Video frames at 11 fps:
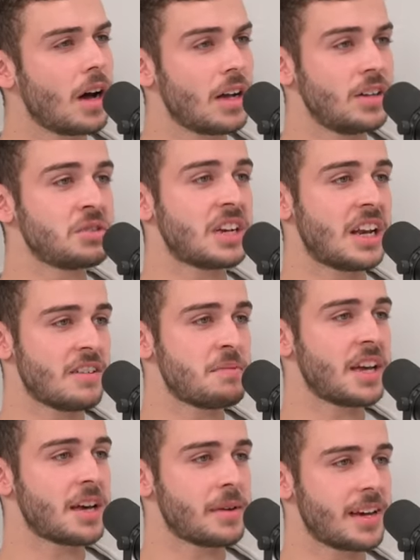I used to love
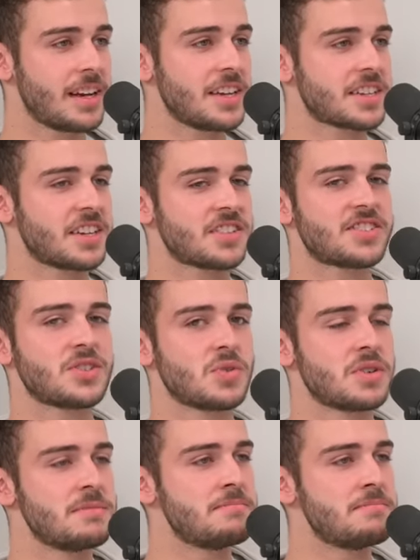being a Mahili, then I saw a